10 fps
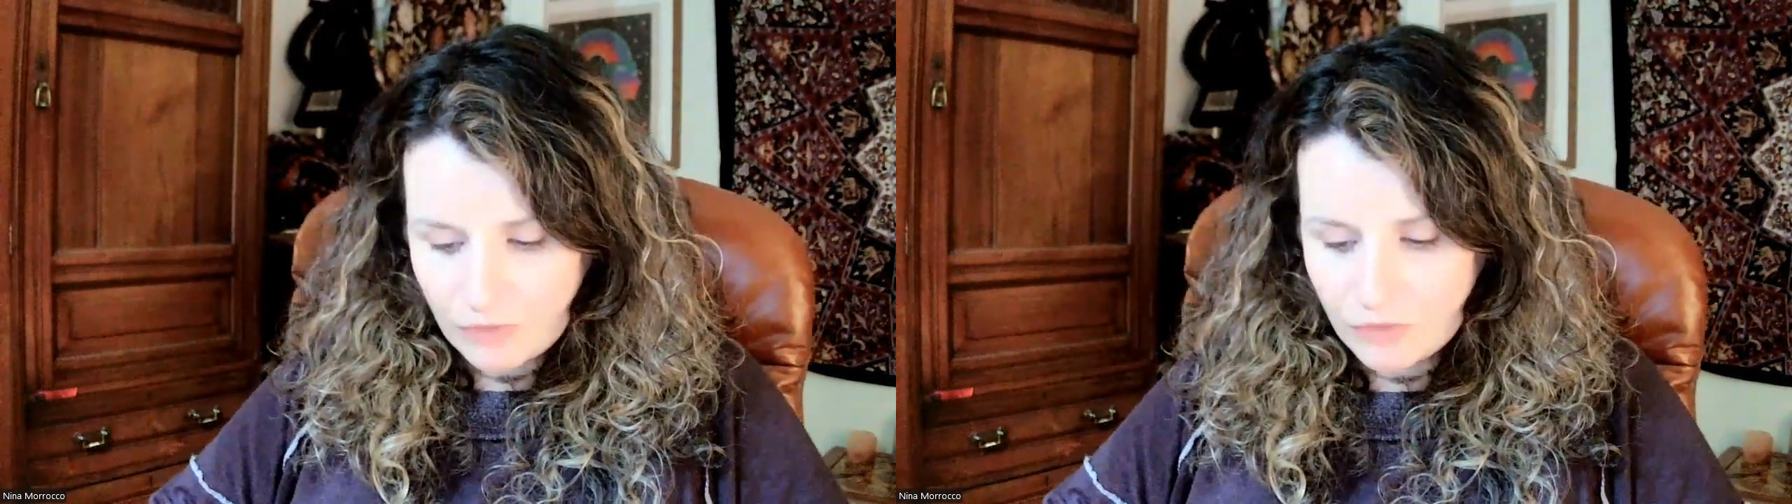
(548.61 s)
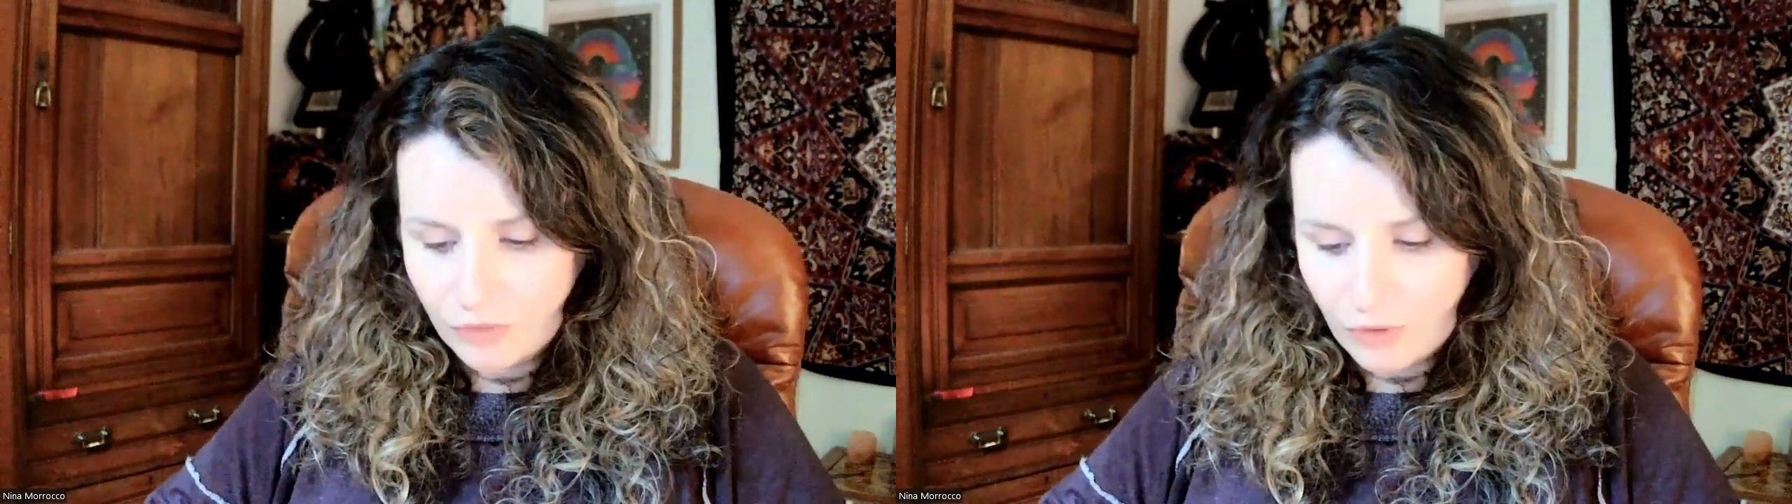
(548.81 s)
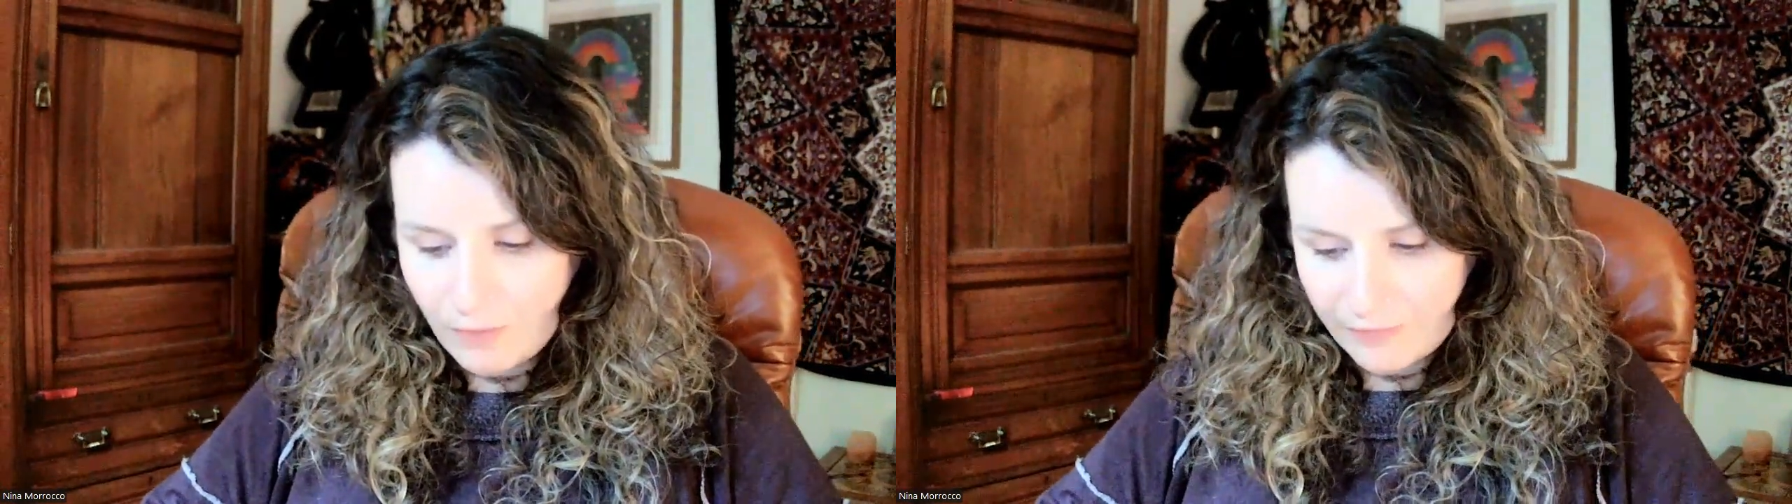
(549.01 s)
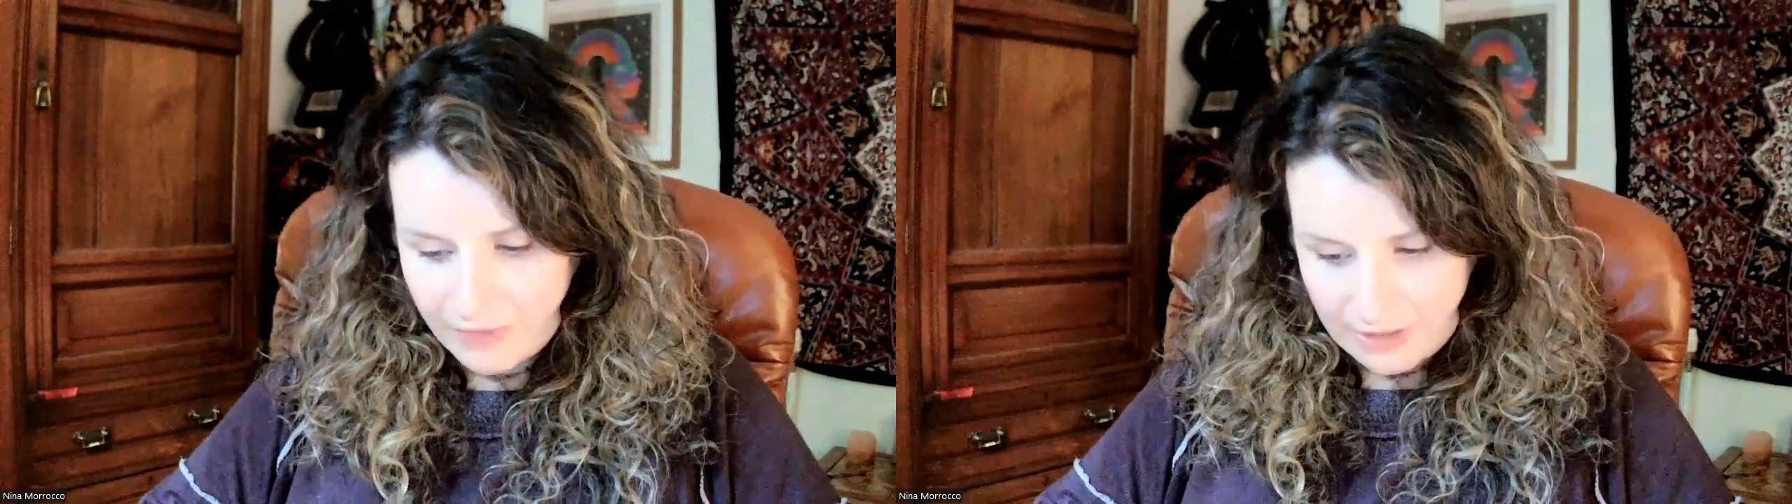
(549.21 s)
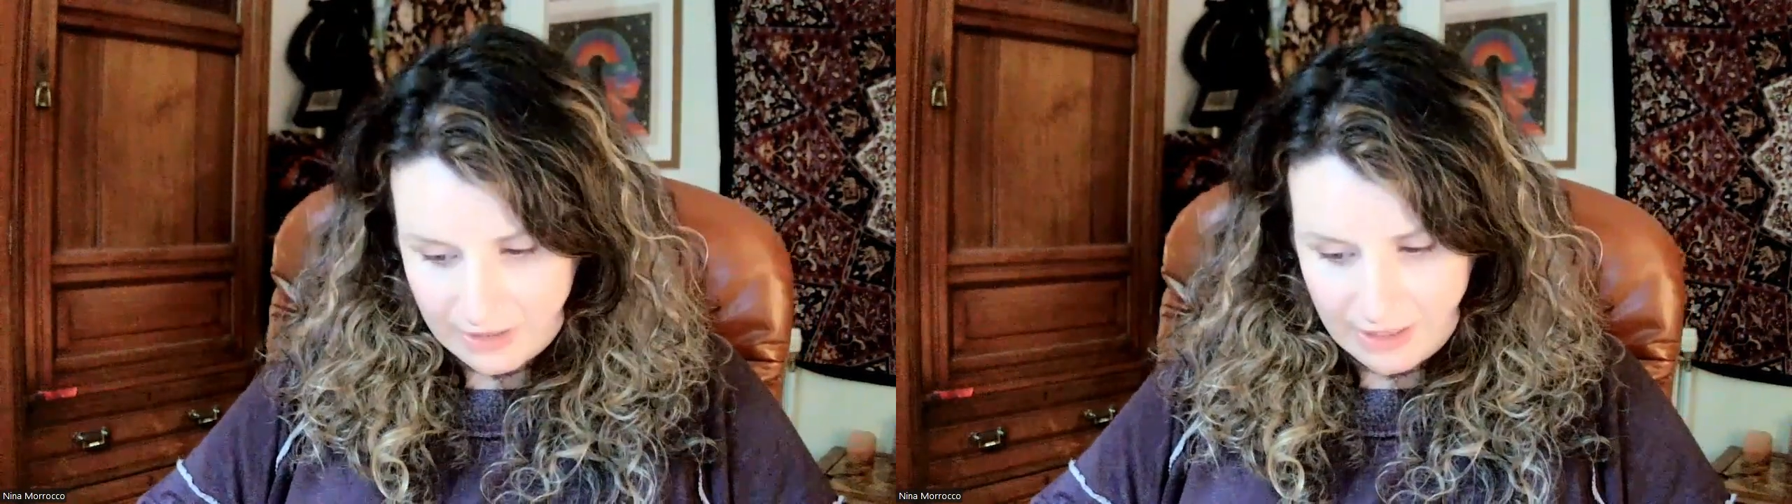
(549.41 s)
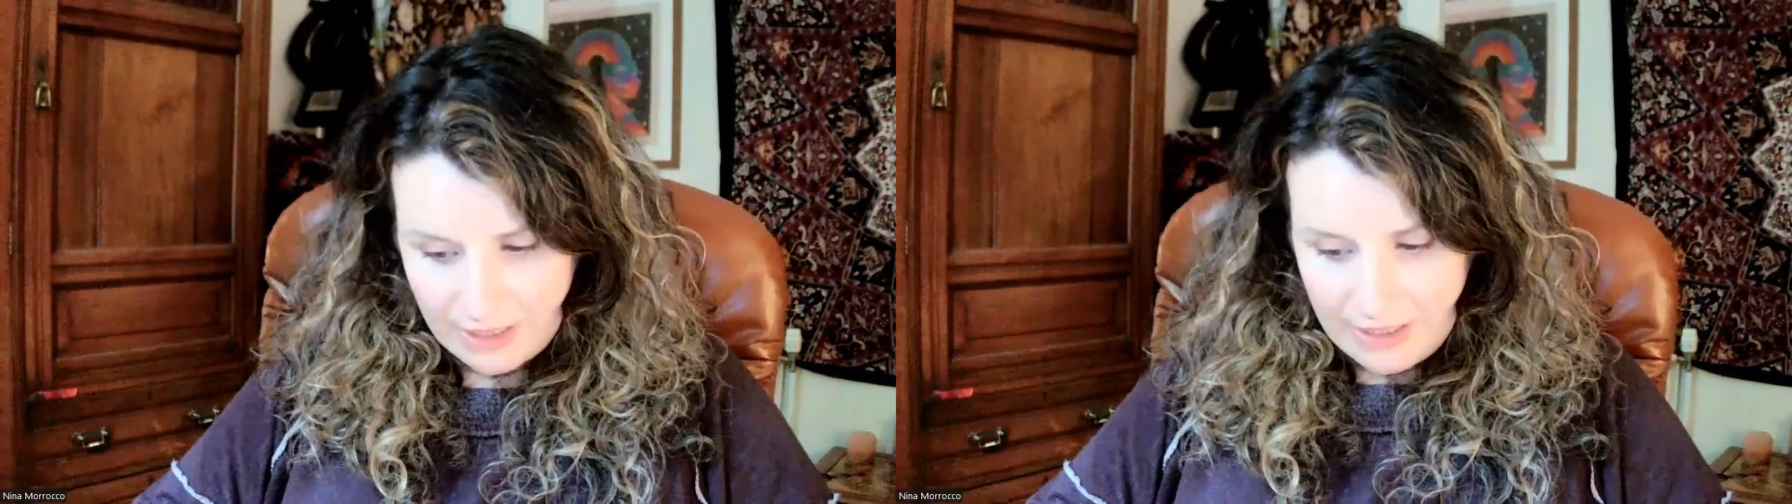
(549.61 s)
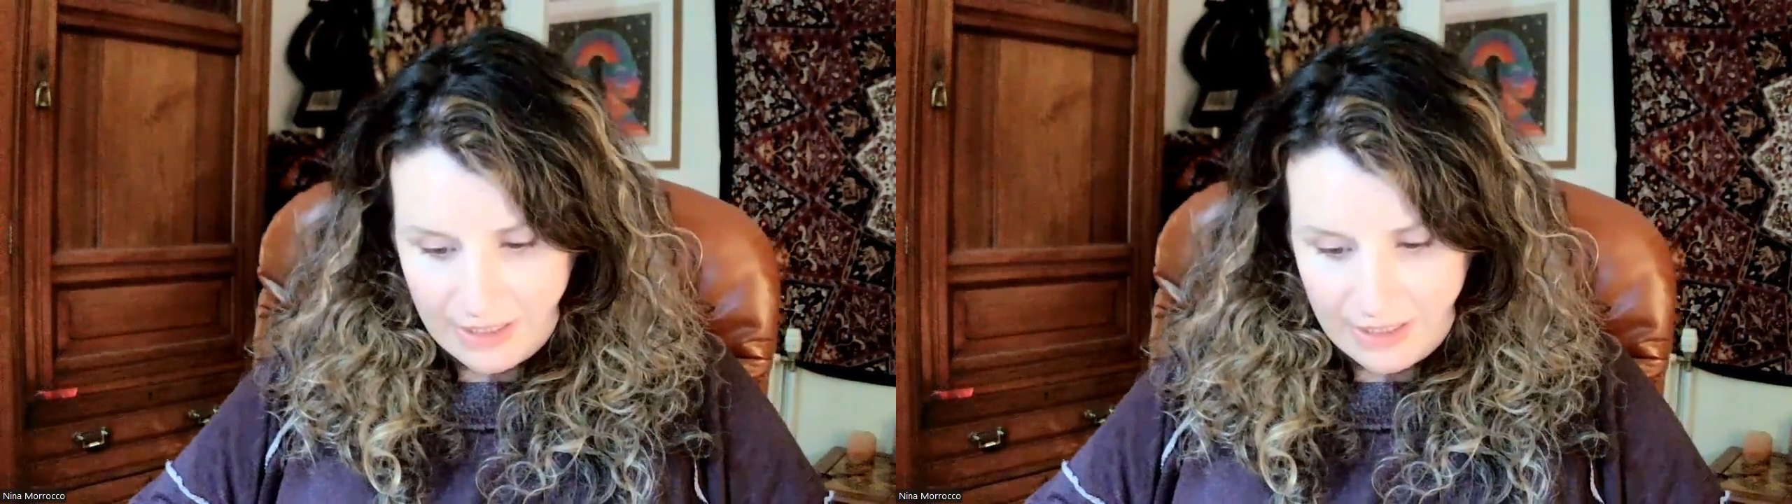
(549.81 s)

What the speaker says: True confidence